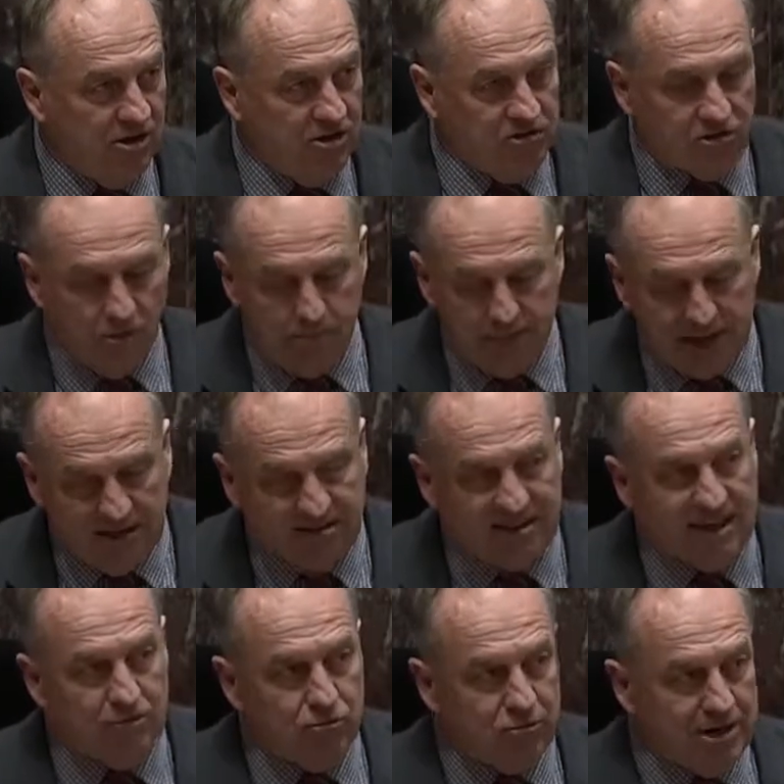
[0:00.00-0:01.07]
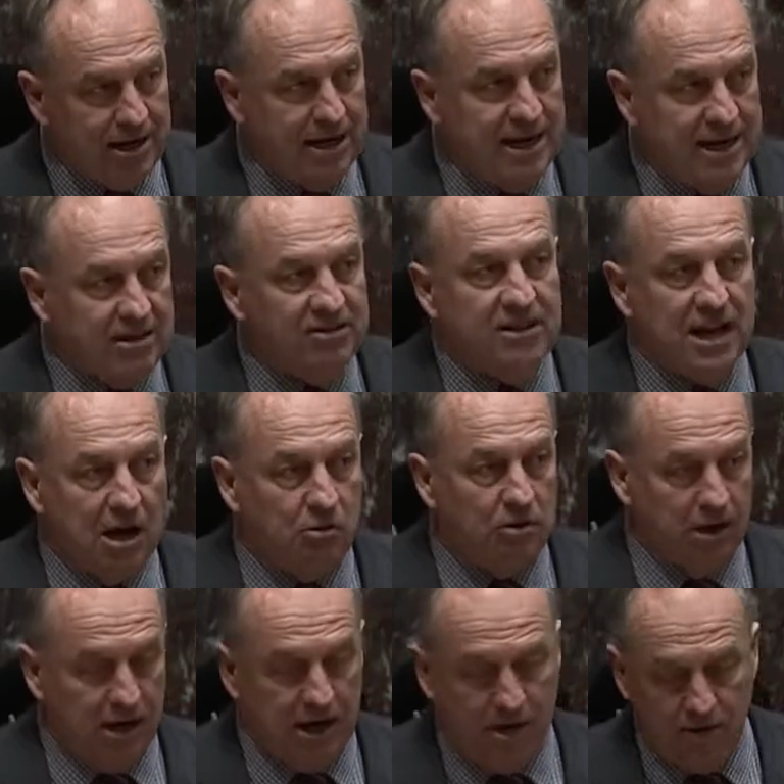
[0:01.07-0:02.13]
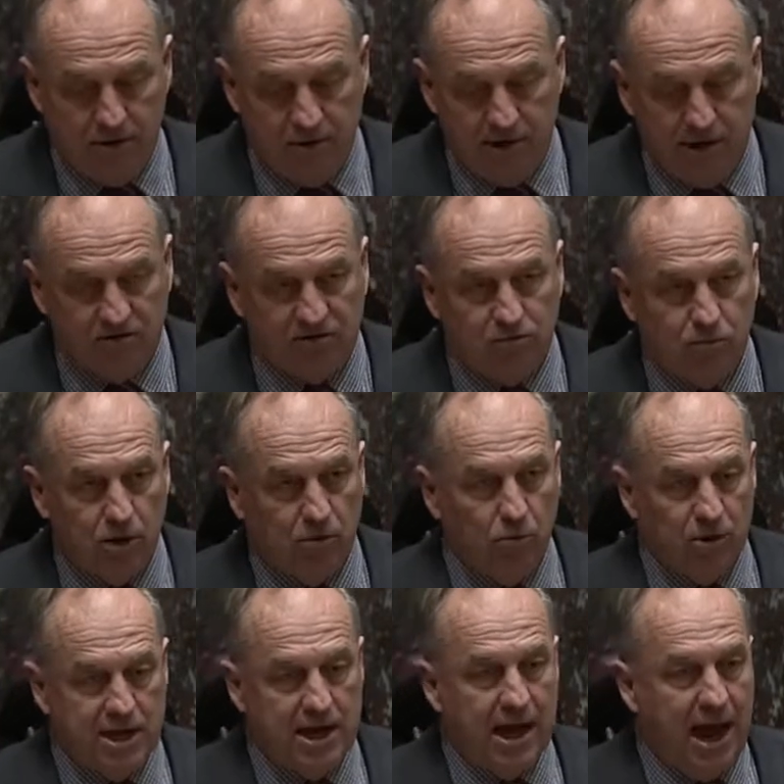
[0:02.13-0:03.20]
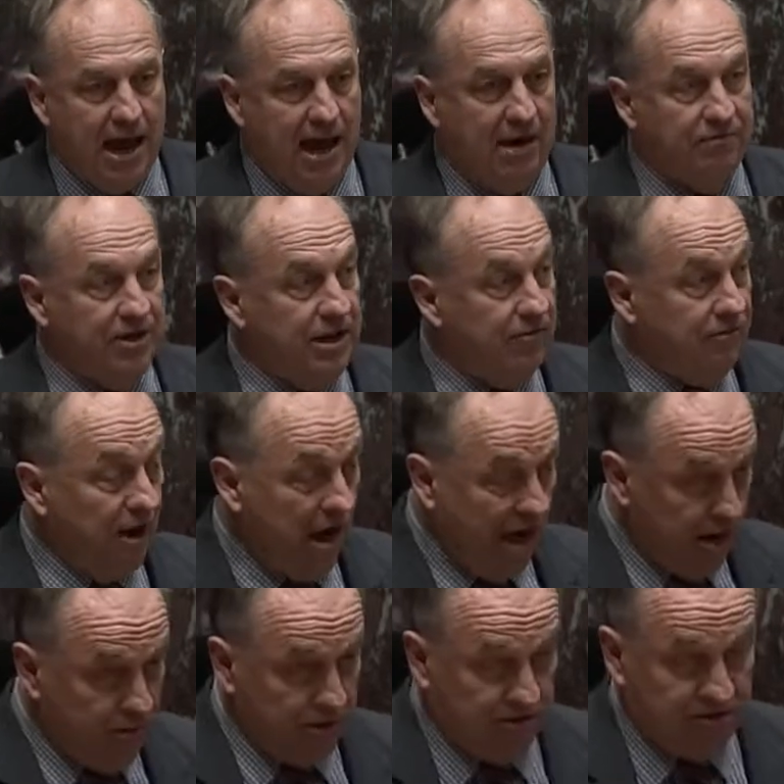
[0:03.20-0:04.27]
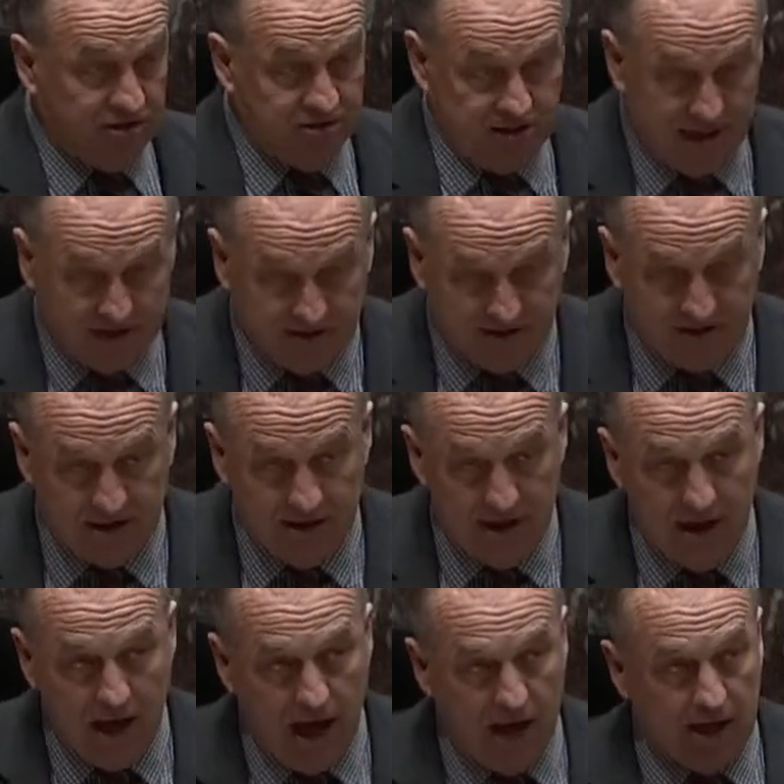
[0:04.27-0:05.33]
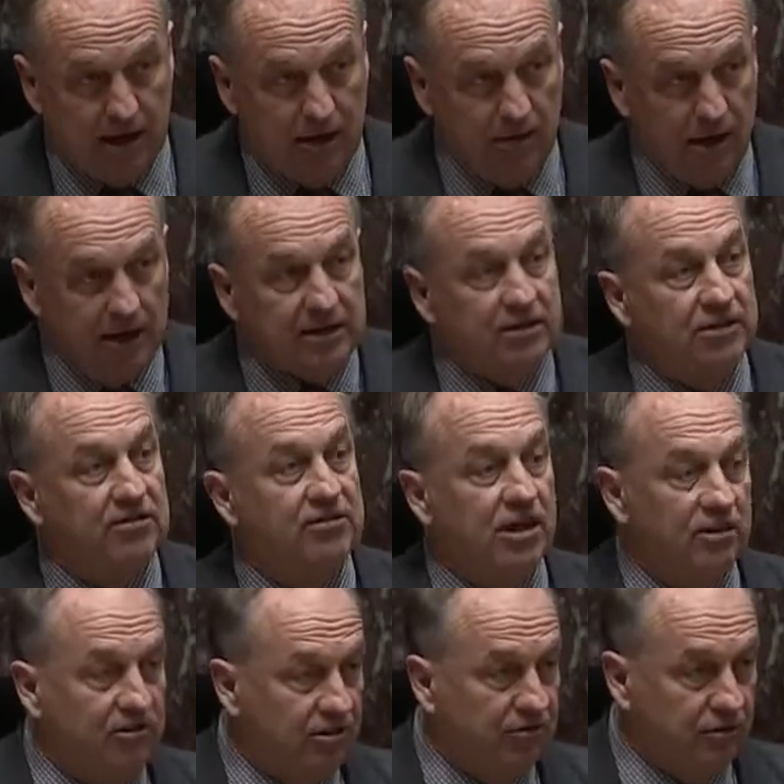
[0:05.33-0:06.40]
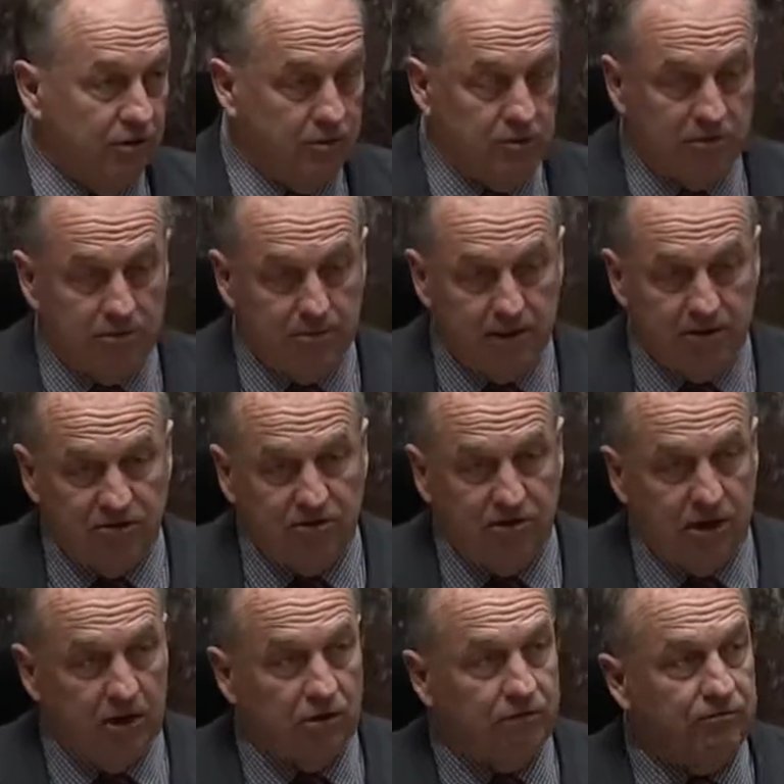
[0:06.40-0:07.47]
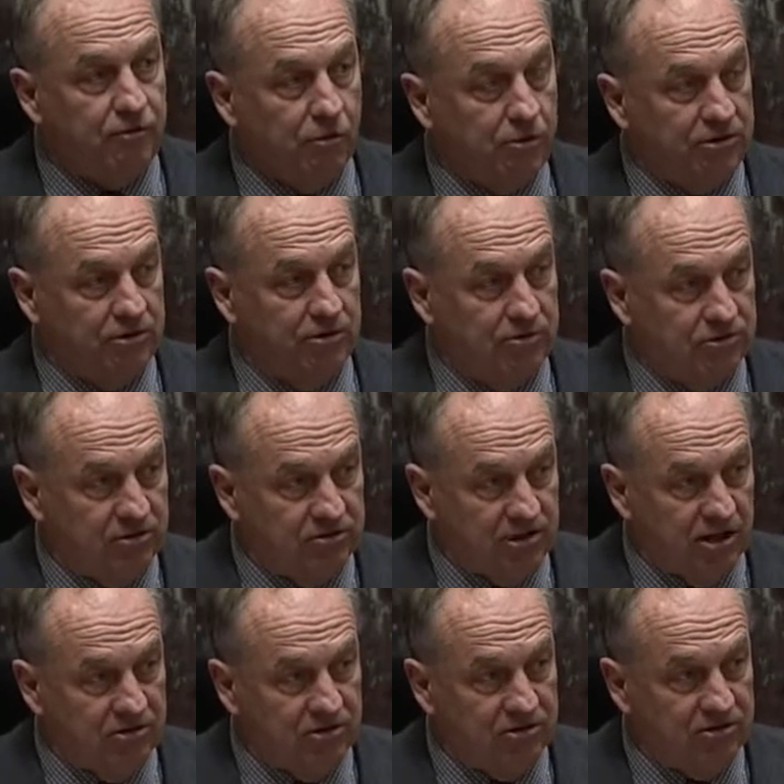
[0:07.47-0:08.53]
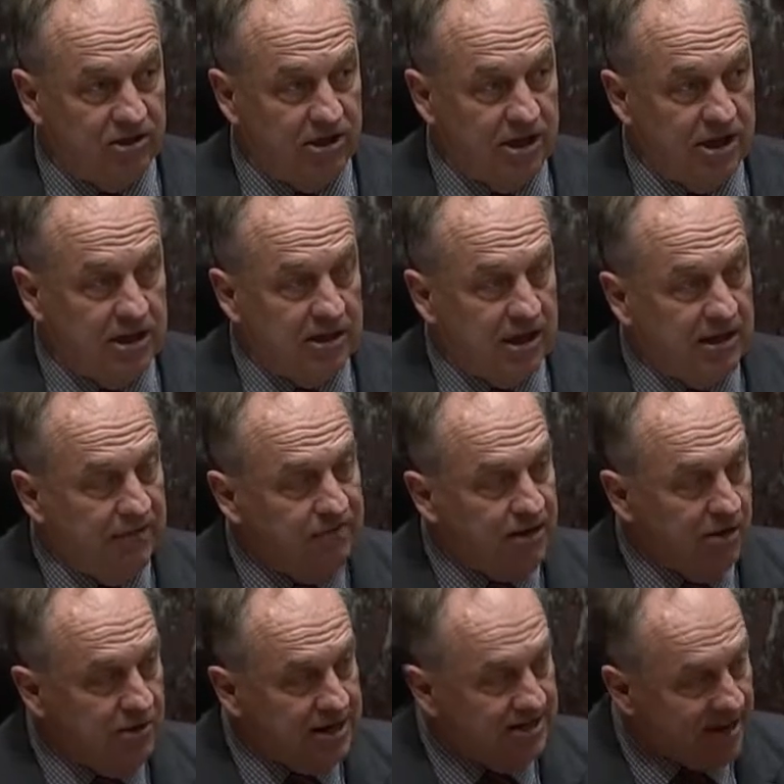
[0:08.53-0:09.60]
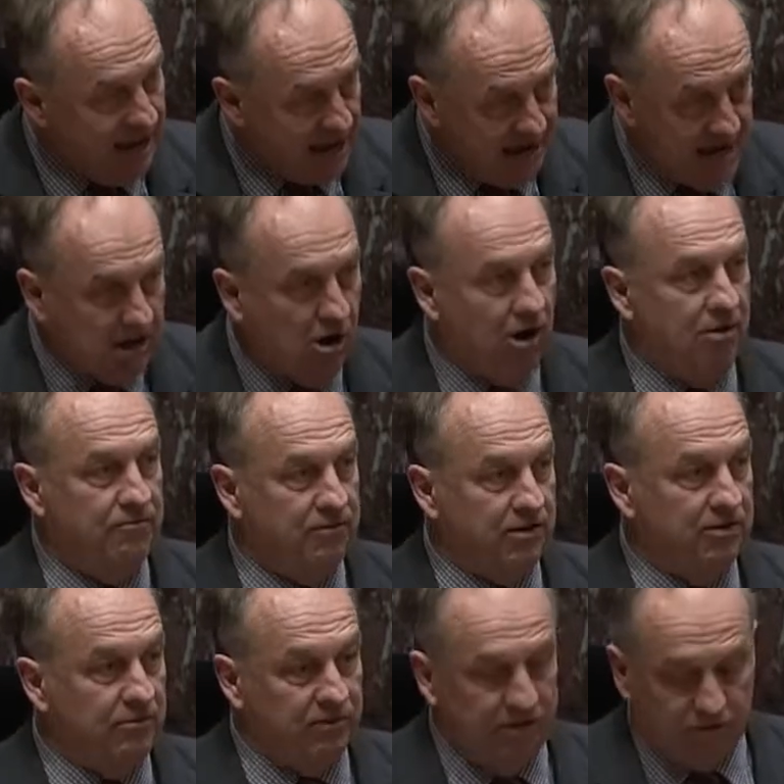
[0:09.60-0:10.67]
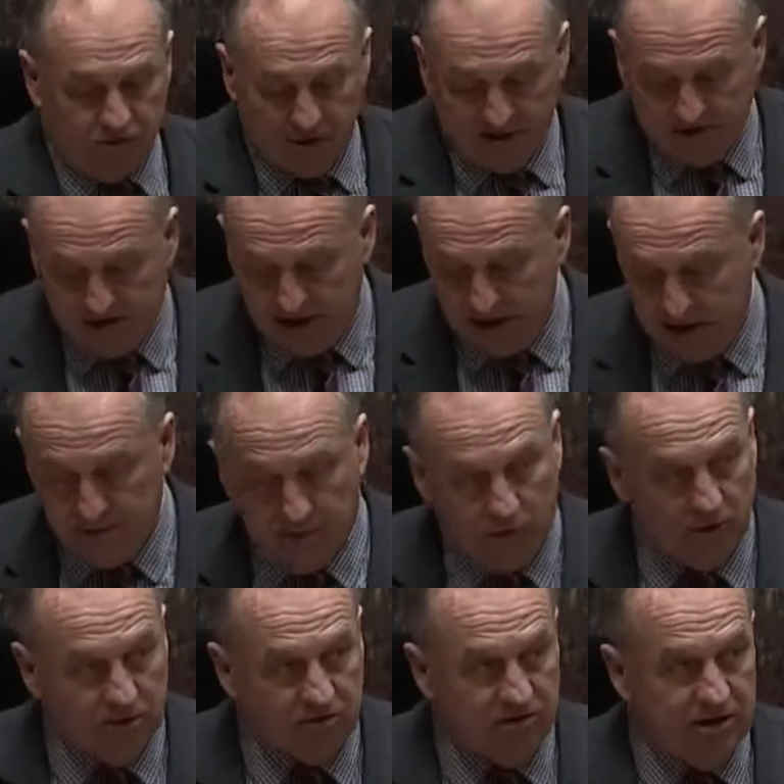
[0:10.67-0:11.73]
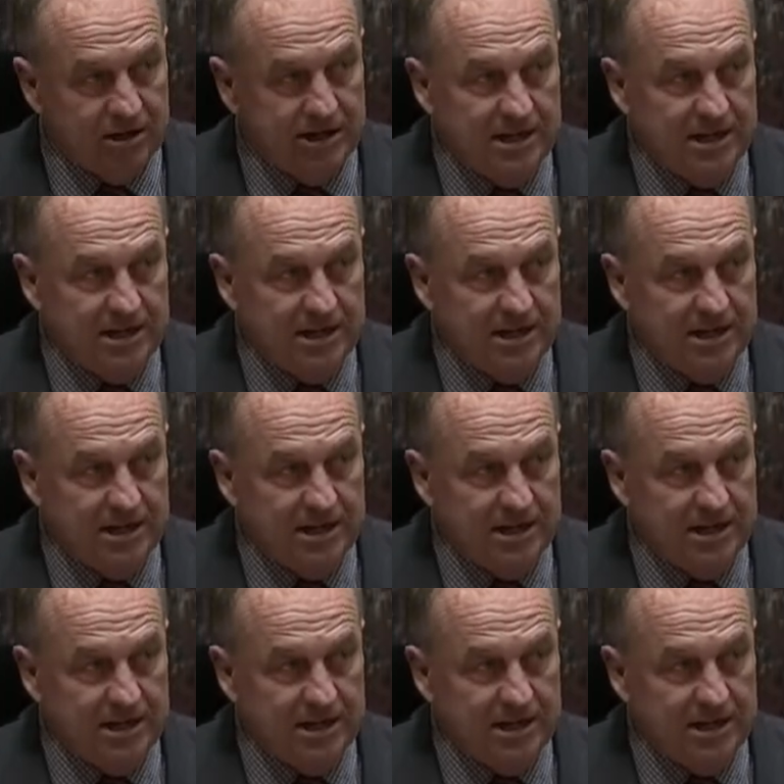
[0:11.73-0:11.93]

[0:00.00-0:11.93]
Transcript: So BC really is an outlier in this, where we have, if I would suggest, and I'd like to discuss this further with the minister, and I look forward to those discussions, that if there is any conflict of interest in the boards,